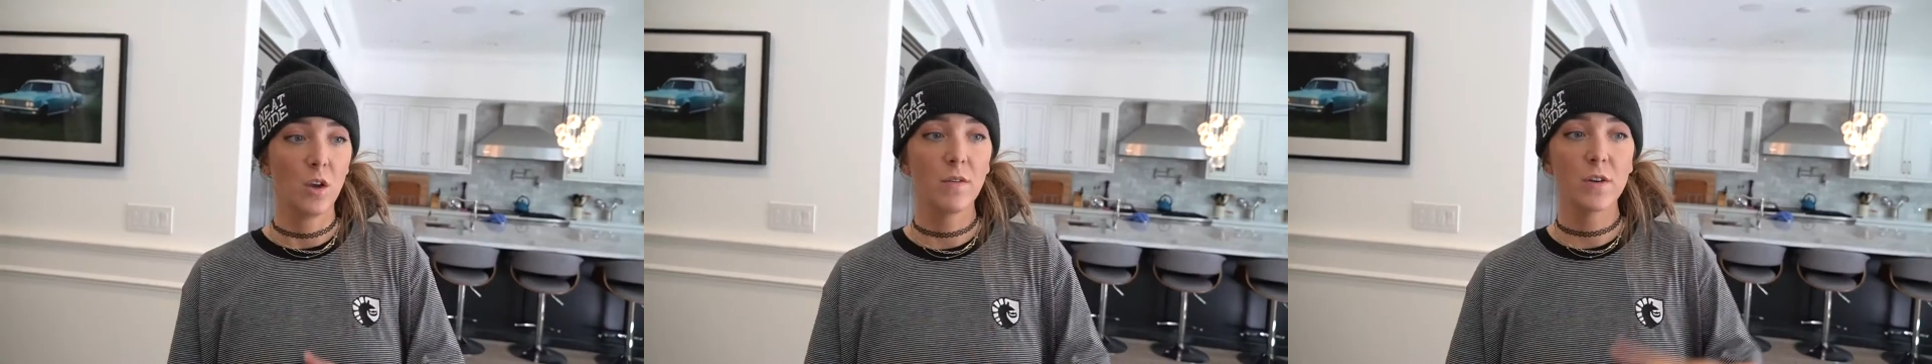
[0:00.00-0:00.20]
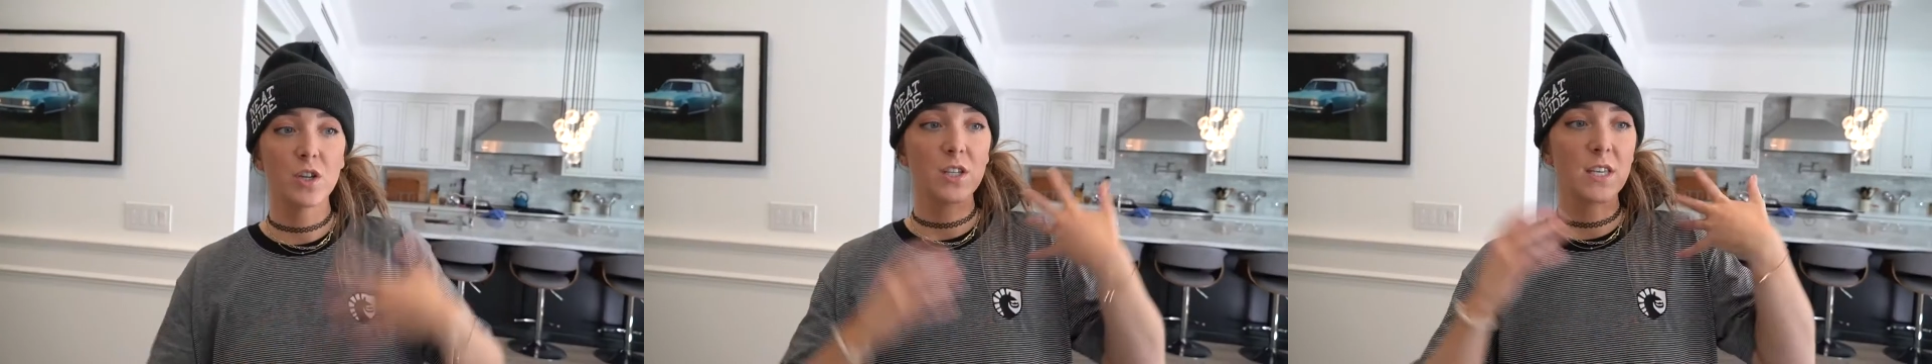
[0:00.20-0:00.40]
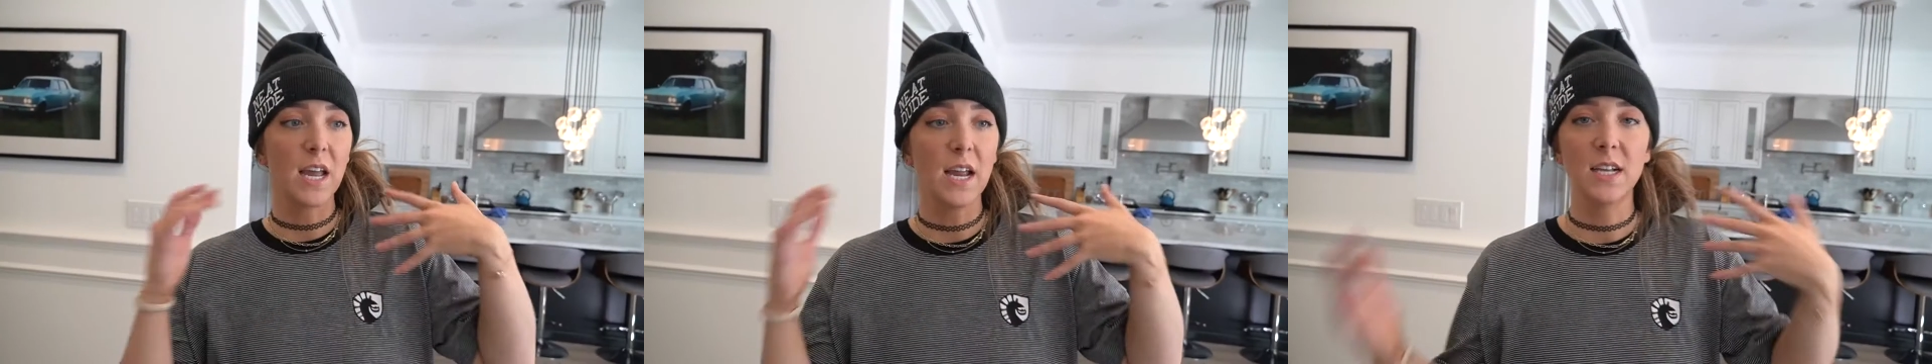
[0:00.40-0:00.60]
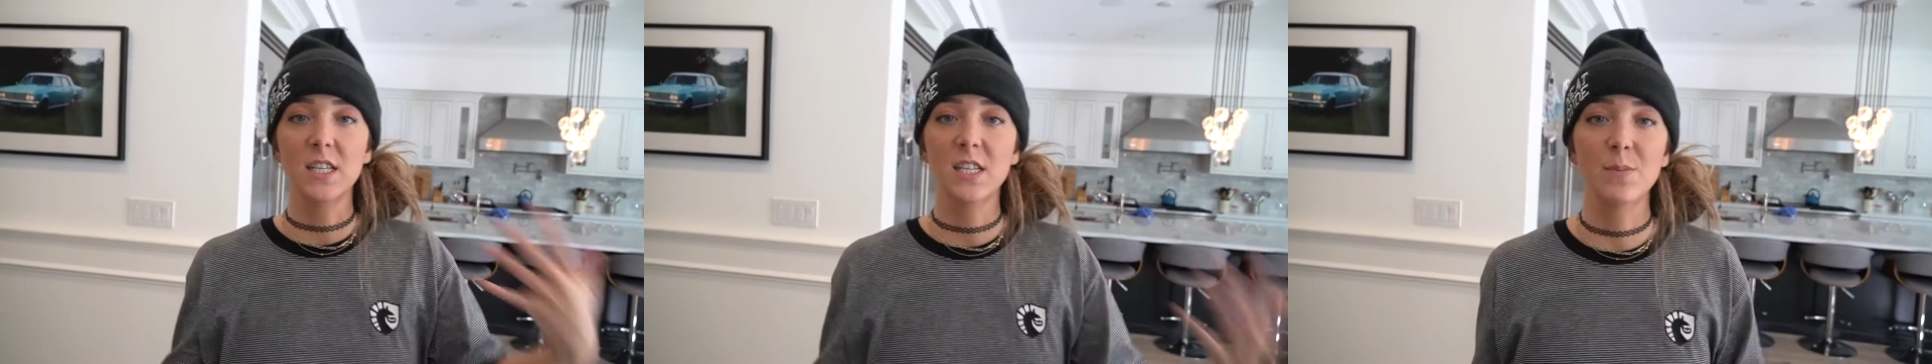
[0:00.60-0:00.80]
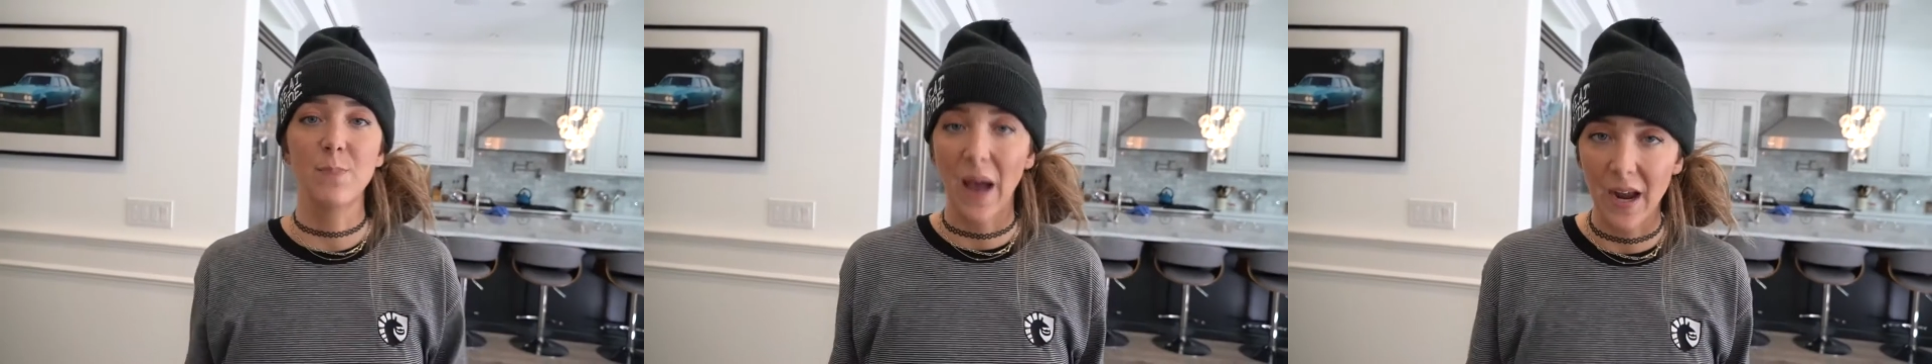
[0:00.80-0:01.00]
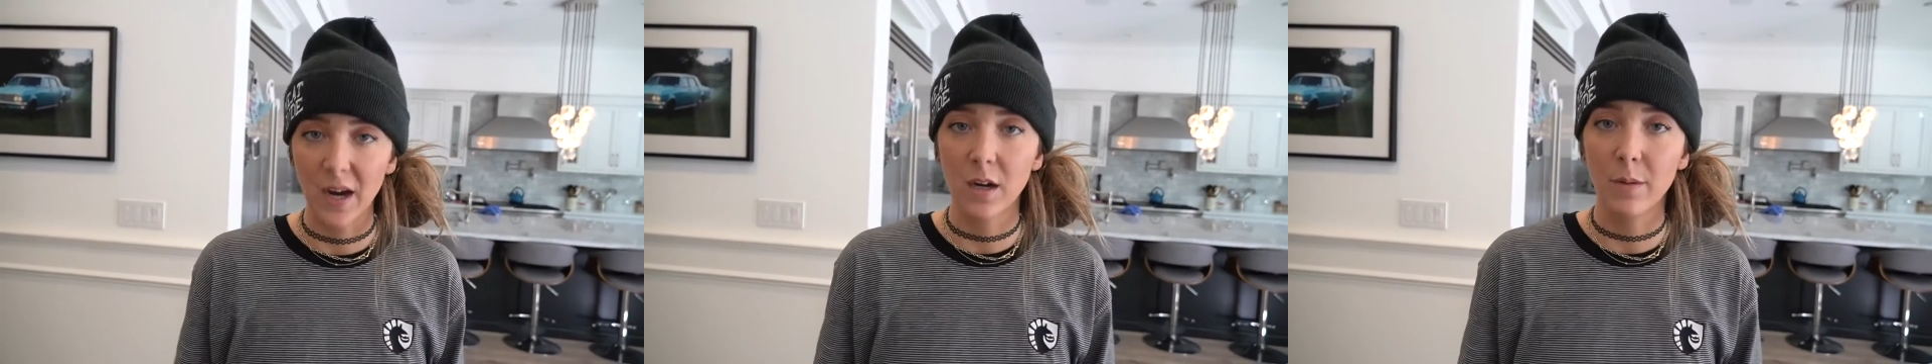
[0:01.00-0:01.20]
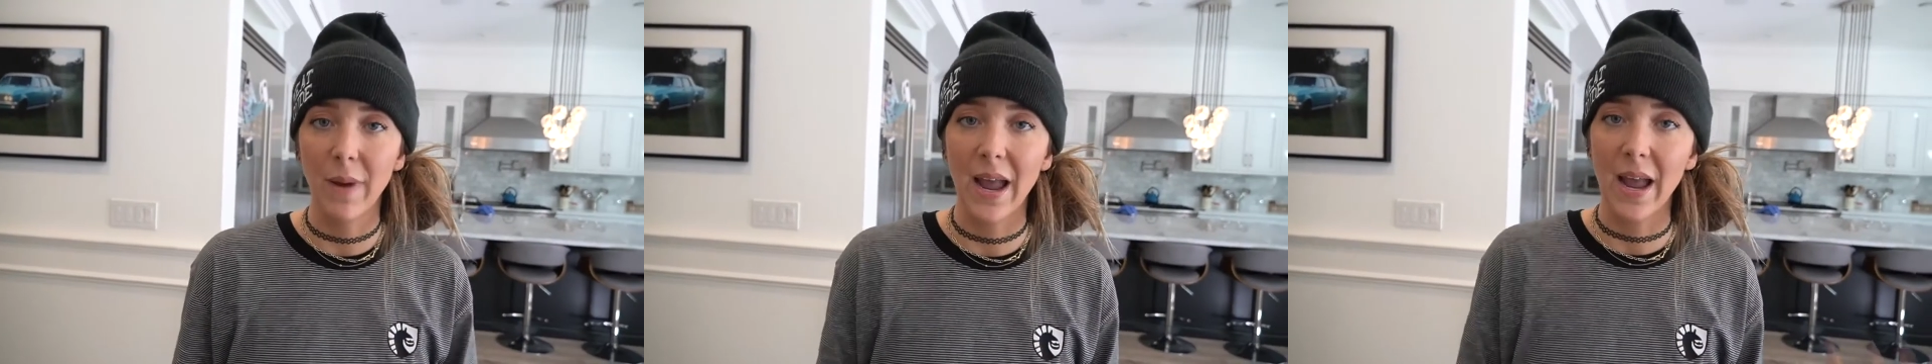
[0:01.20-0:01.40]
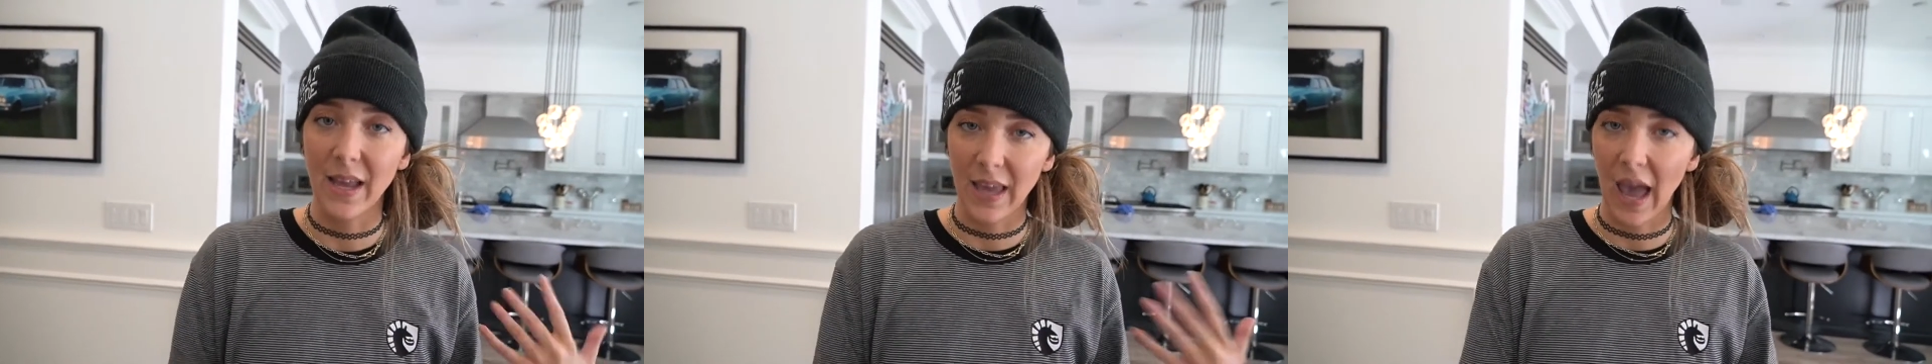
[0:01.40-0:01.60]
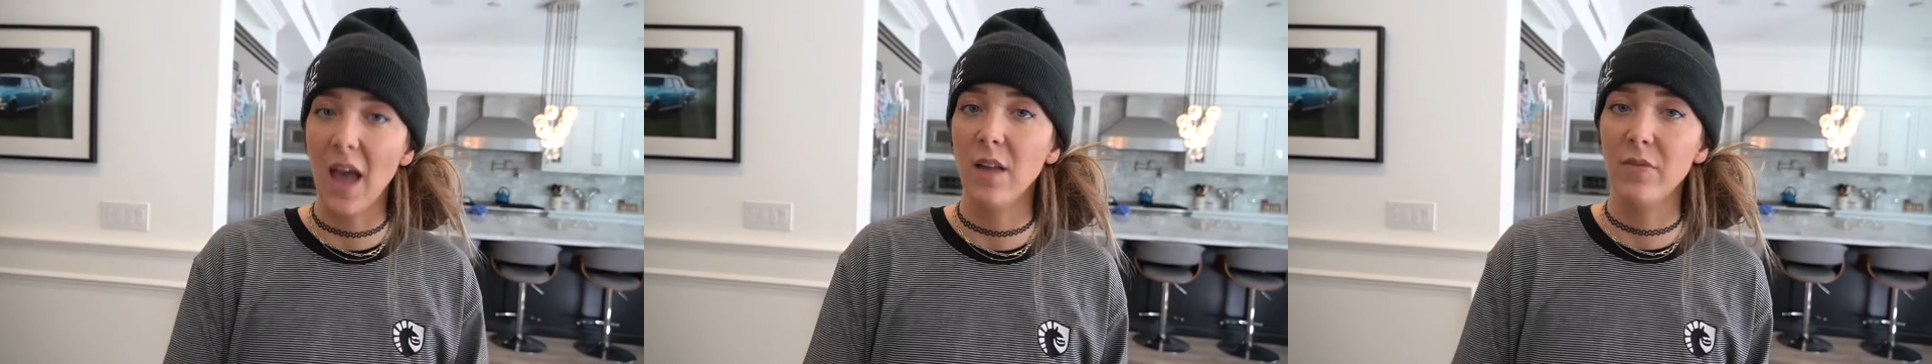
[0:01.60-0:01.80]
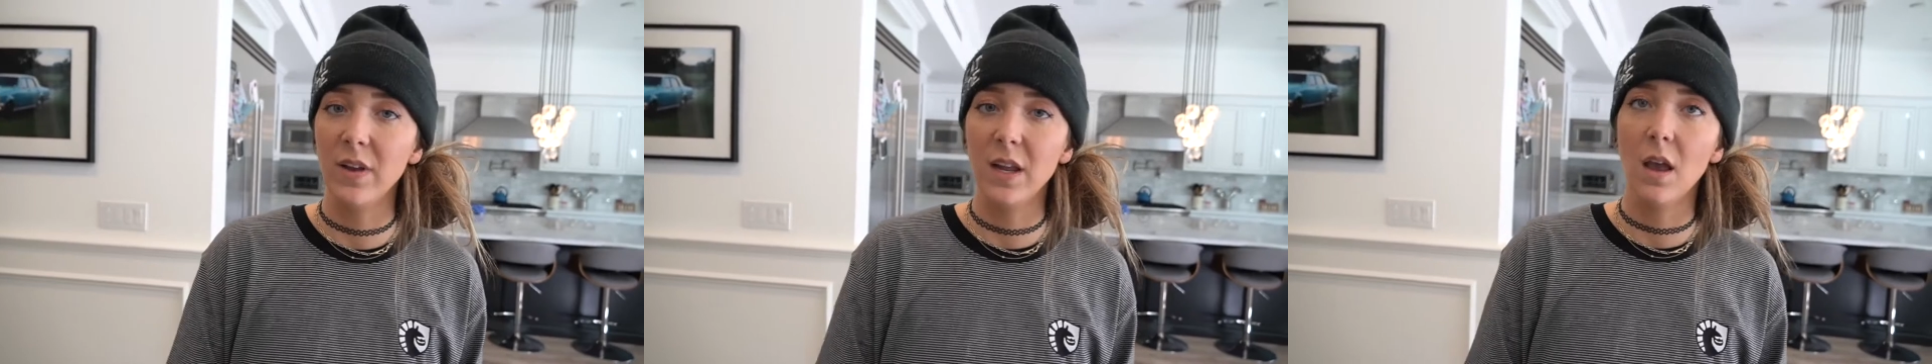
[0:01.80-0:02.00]
You ever just get inspired by a
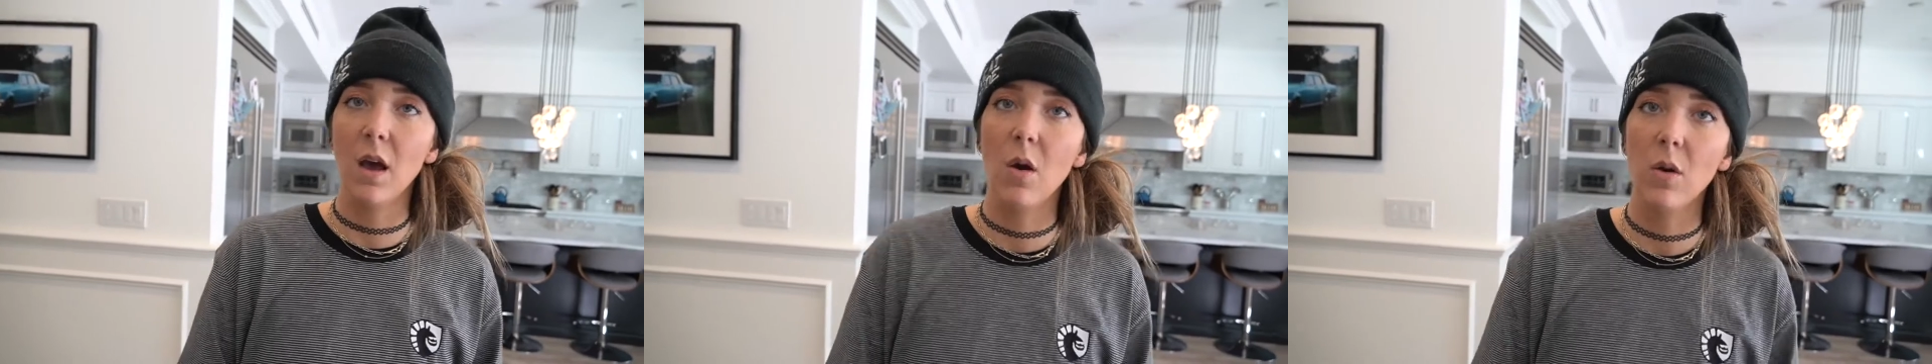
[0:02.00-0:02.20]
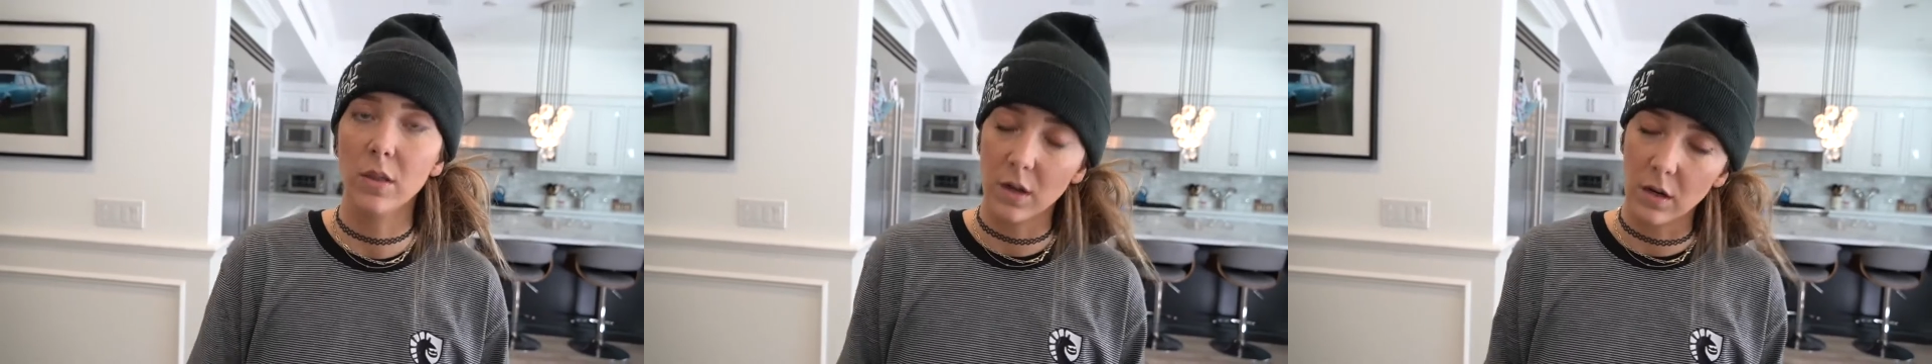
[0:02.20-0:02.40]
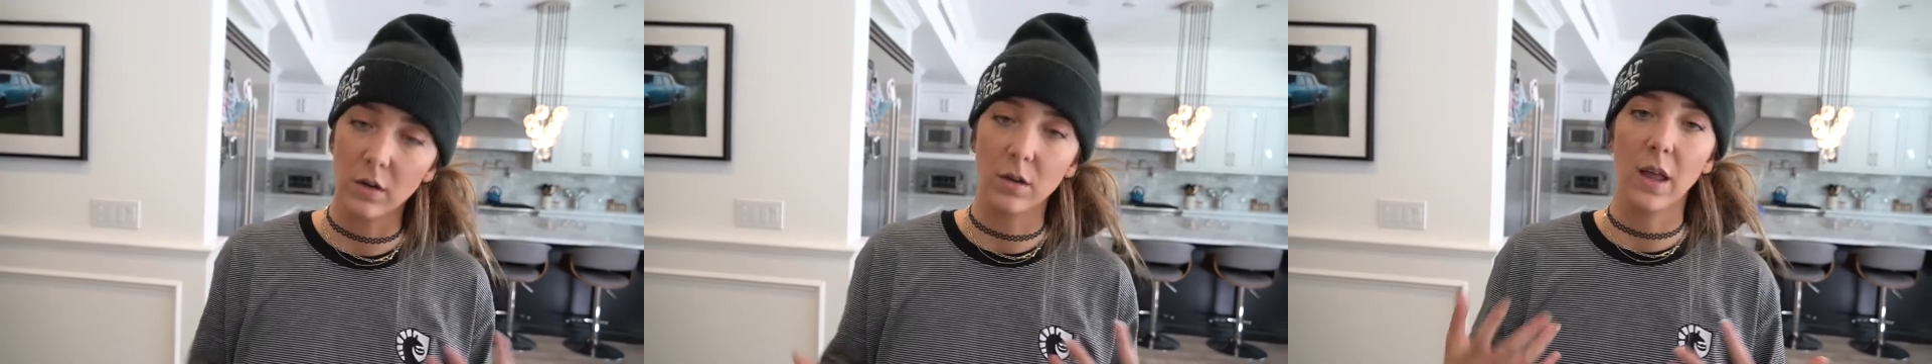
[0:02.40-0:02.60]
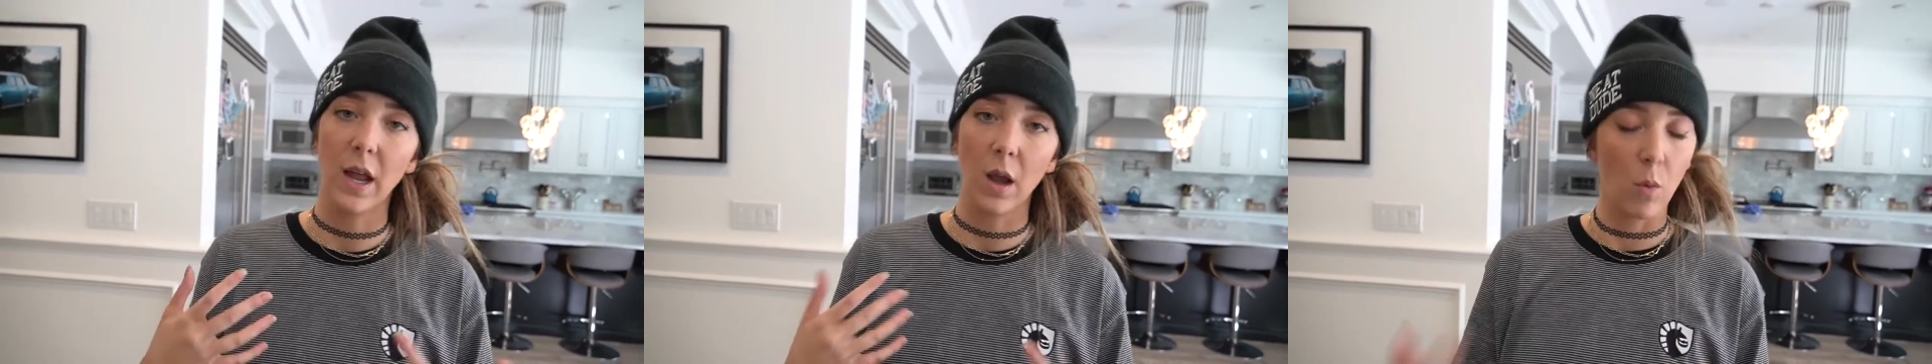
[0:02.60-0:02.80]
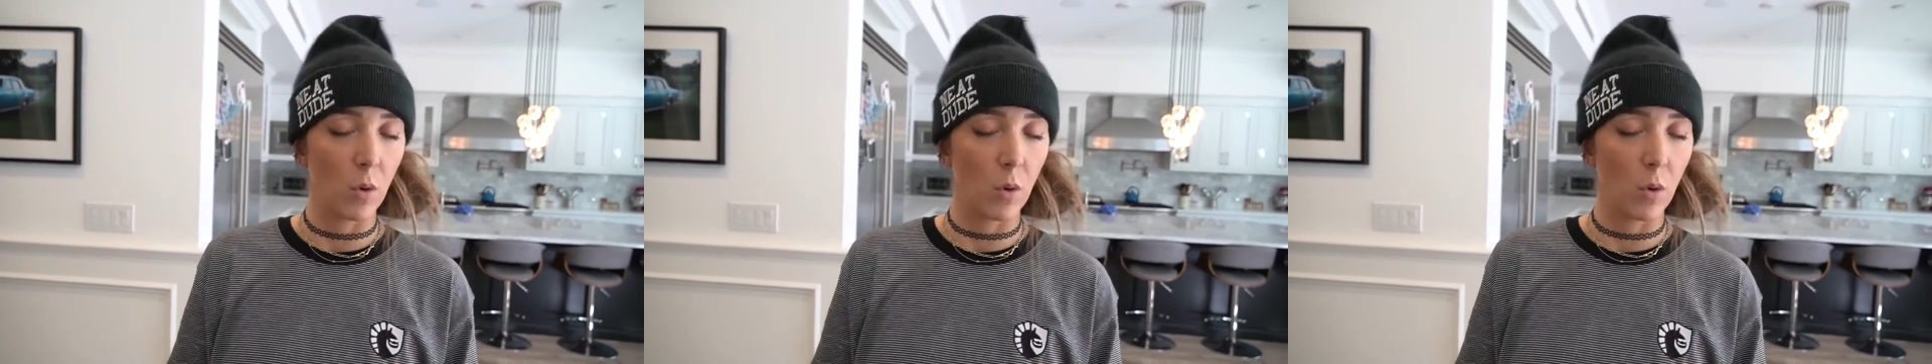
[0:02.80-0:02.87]
cat video and then you're like,